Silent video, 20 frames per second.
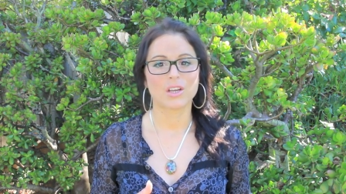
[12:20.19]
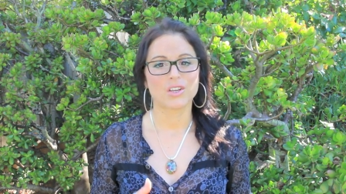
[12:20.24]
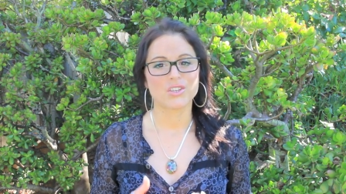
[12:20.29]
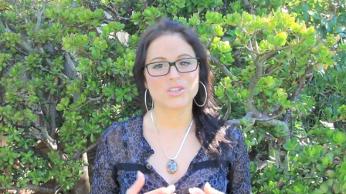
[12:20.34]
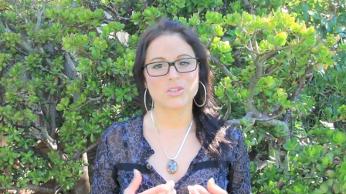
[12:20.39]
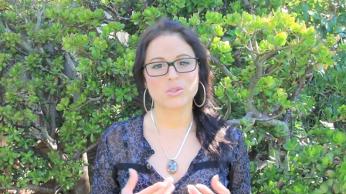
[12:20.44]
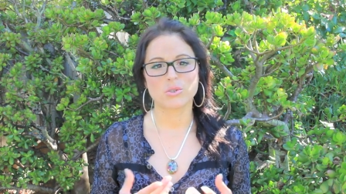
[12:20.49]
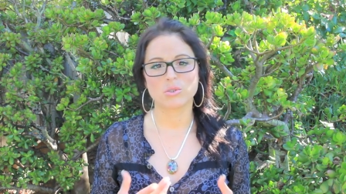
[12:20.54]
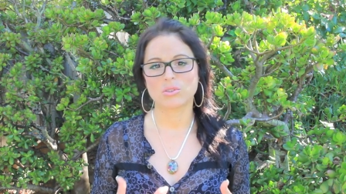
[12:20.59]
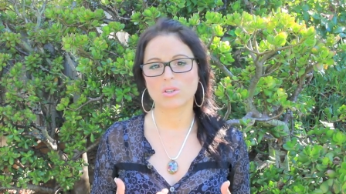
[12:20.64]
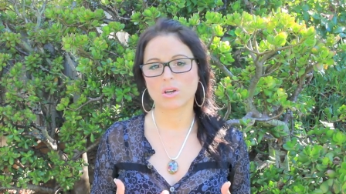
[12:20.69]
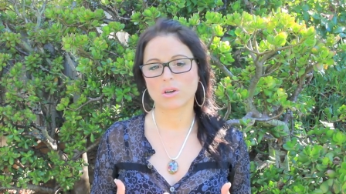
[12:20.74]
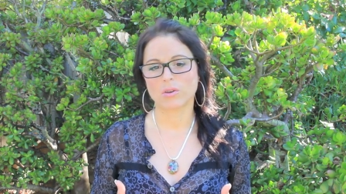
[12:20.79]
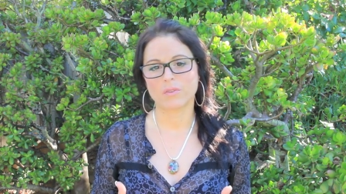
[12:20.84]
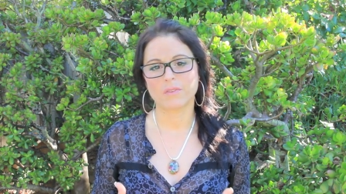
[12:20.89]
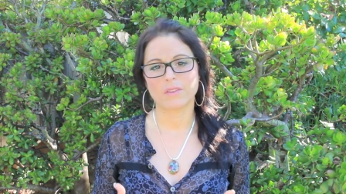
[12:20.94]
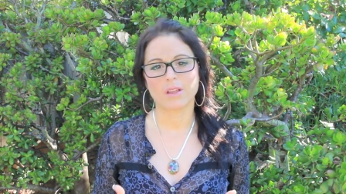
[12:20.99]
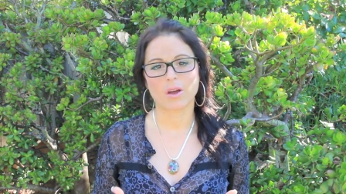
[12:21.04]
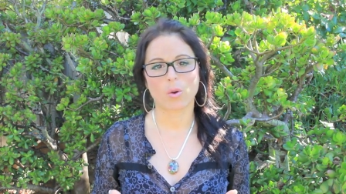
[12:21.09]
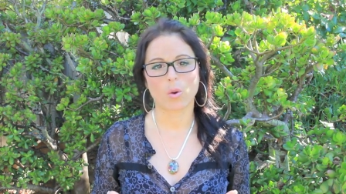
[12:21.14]
You
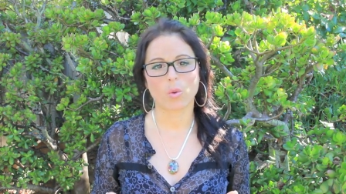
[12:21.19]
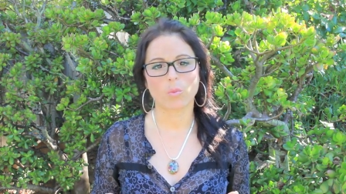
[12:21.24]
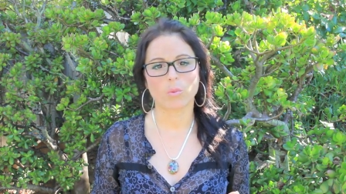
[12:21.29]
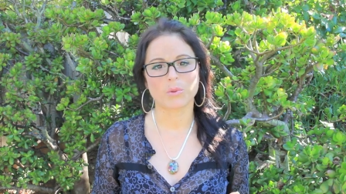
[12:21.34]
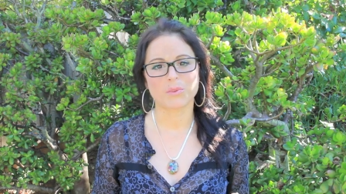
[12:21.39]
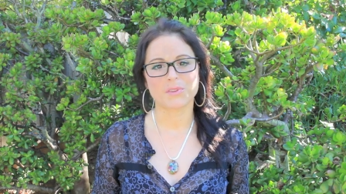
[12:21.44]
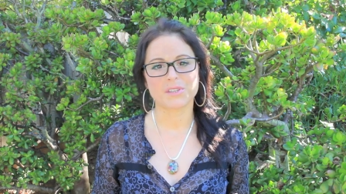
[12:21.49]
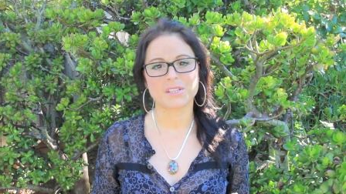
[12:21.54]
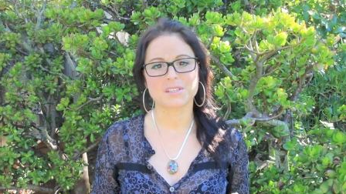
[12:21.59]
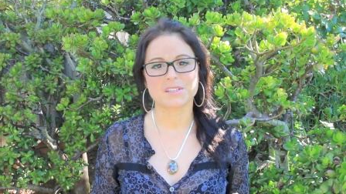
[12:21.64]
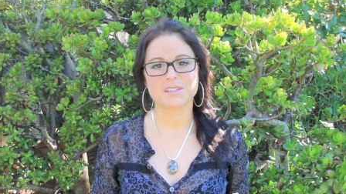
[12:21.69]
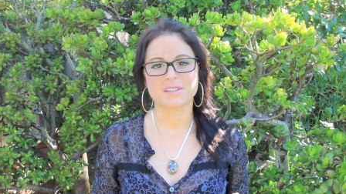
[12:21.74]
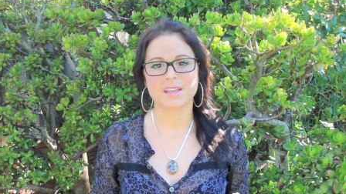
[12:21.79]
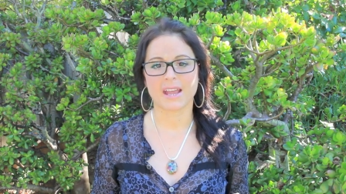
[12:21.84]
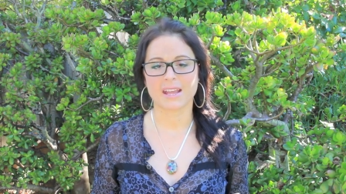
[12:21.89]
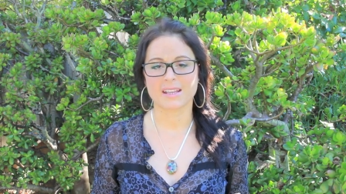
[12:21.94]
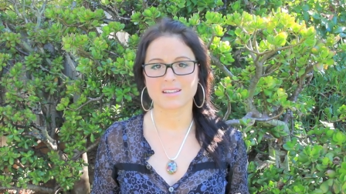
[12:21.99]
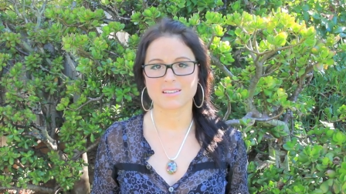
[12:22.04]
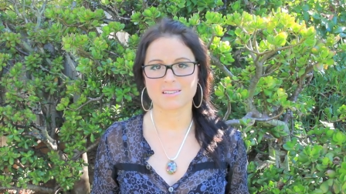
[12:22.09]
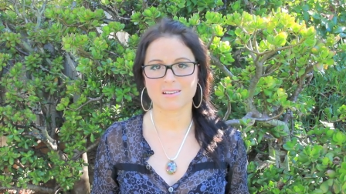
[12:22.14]
don't know what these
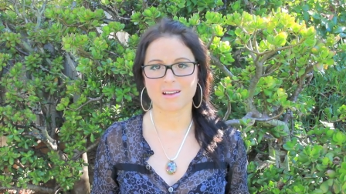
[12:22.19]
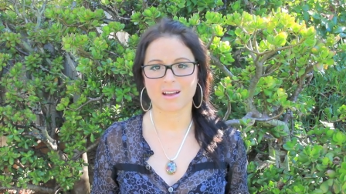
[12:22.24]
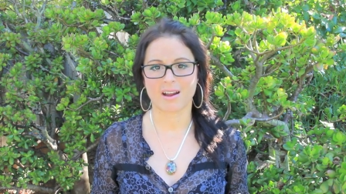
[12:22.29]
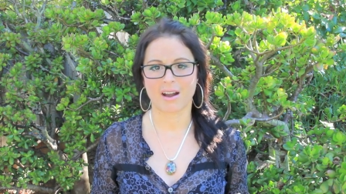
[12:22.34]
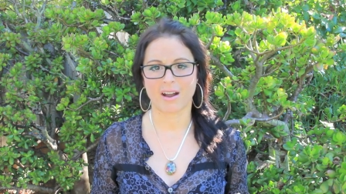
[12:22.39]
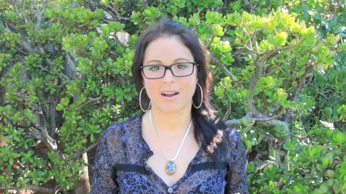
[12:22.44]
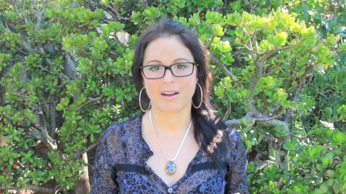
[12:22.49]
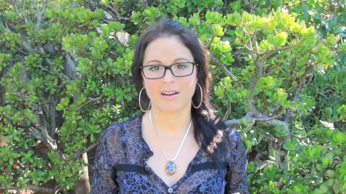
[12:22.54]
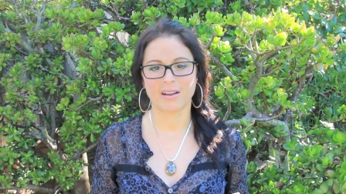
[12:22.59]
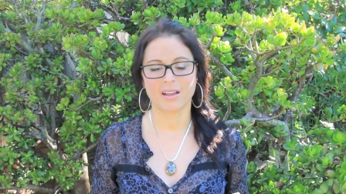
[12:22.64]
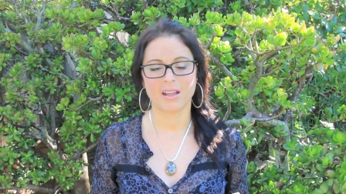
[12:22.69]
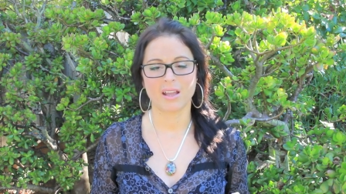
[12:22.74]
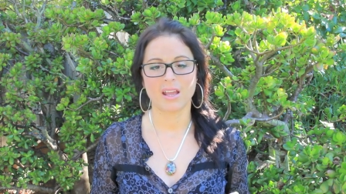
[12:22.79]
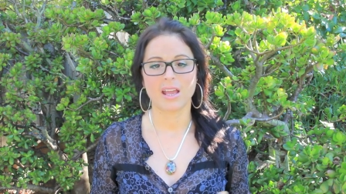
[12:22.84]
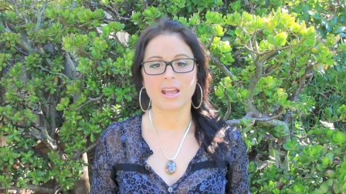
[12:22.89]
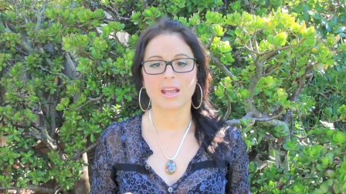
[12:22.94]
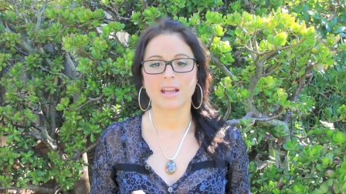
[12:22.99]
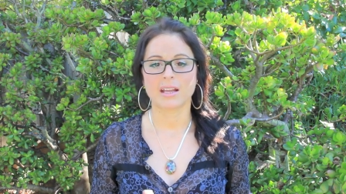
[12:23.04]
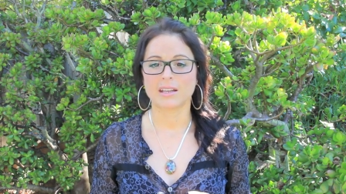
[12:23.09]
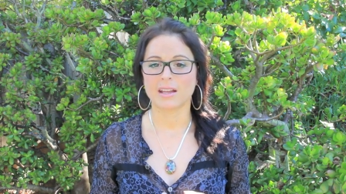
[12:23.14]
signs are,
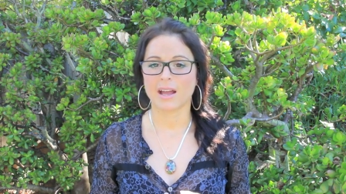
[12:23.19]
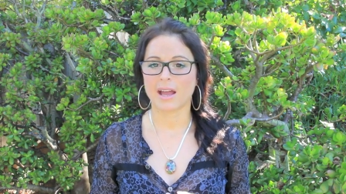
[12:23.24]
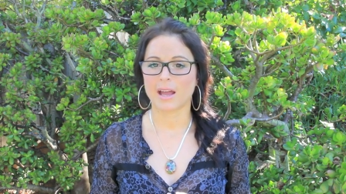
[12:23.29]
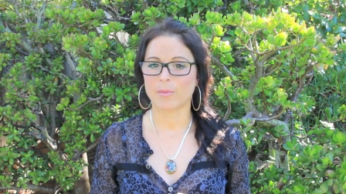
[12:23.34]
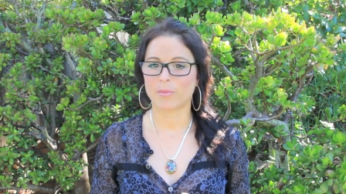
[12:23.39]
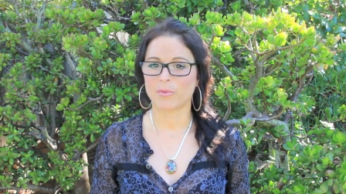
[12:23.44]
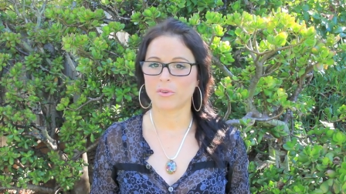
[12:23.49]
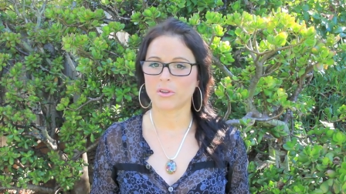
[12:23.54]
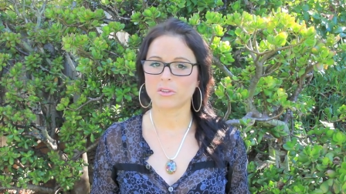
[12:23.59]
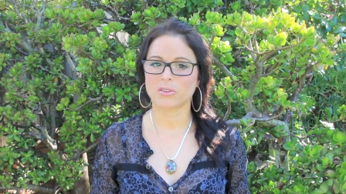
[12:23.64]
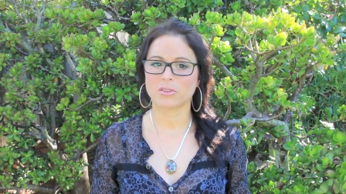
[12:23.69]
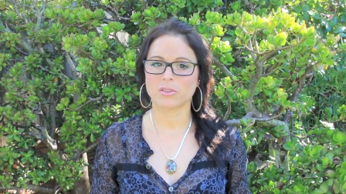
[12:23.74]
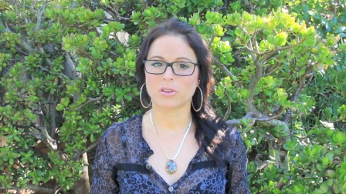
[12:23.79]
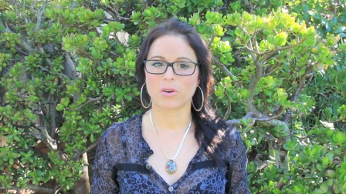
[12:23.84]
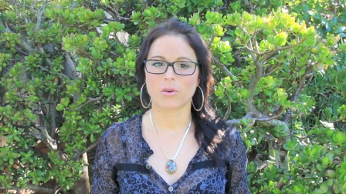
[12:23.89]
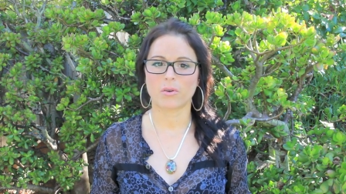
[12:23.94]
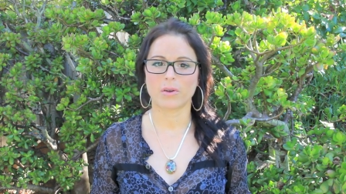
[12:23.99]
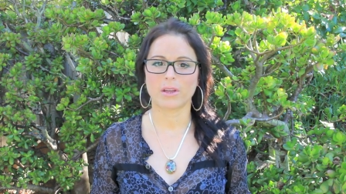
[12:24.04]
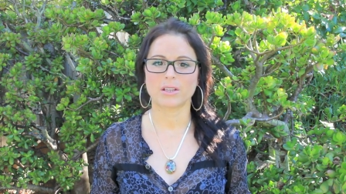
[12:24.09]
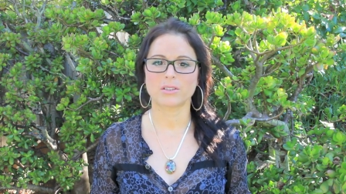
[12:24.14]
and I'm not
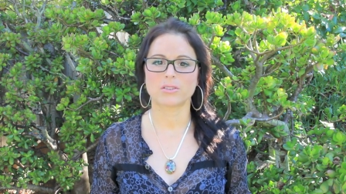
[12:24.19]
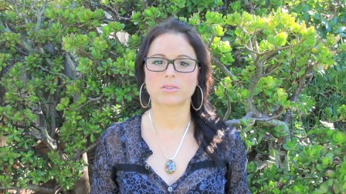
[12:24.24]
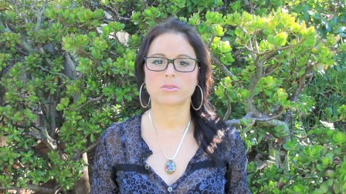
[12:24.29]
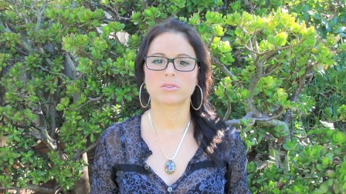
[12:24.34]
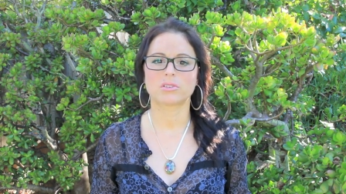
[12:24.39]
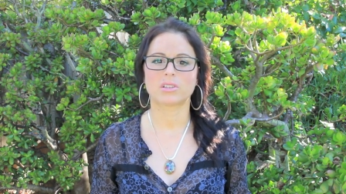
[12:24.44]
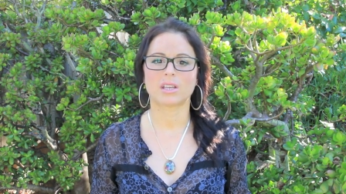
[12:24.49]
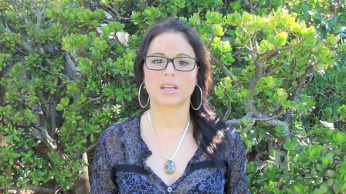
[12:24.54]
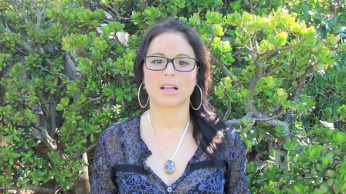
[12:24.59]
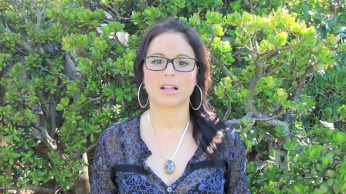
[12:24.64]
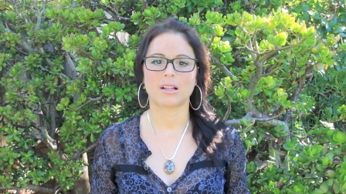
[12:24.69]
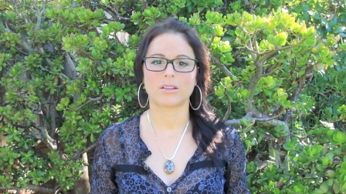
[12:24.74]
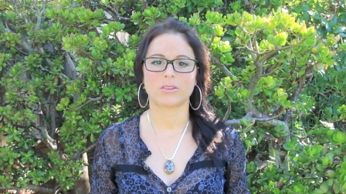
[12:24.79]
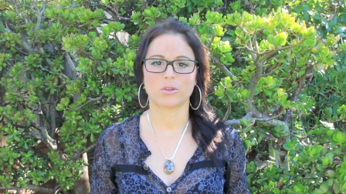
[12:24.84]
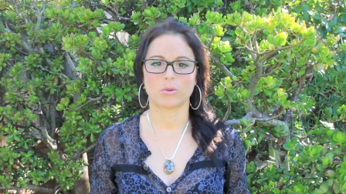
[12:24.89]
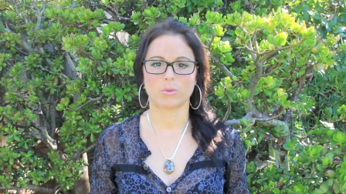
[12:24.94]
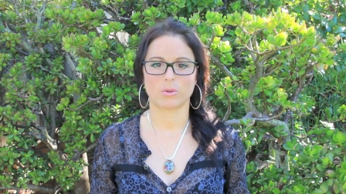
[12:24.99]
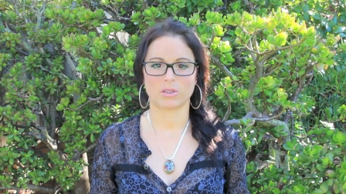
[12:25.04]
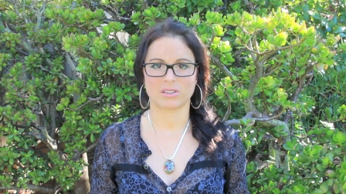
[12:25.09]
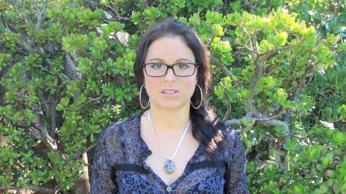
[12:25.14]
going to tell
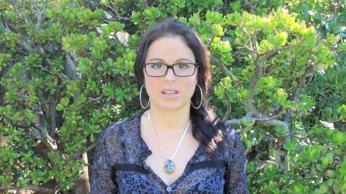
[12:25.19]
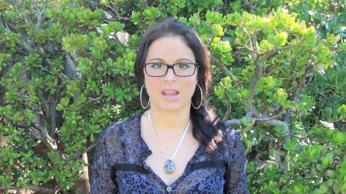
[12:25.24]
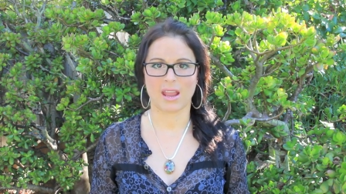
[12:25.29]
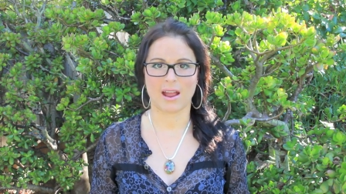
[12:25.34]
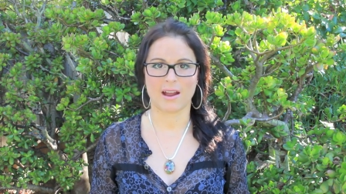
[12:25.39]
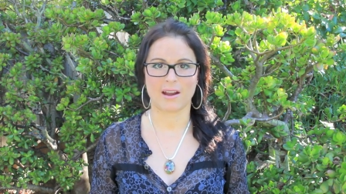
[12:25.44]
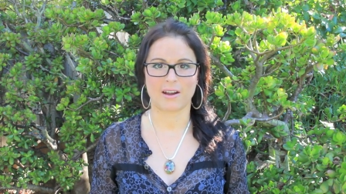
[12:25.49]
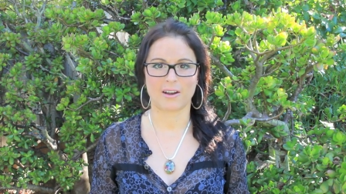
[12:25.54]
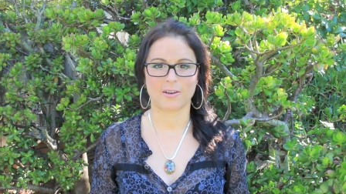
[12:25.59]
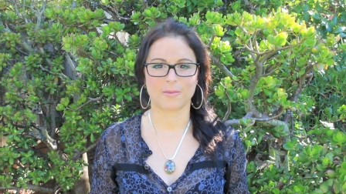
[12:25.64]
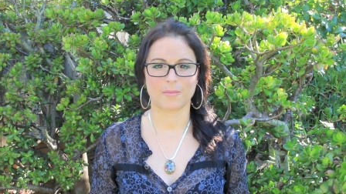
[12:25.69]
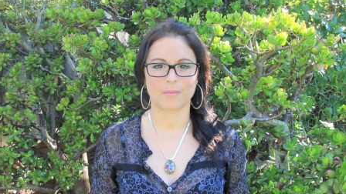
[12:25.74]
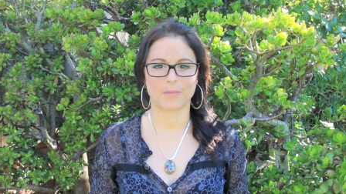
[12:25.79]
you what they are.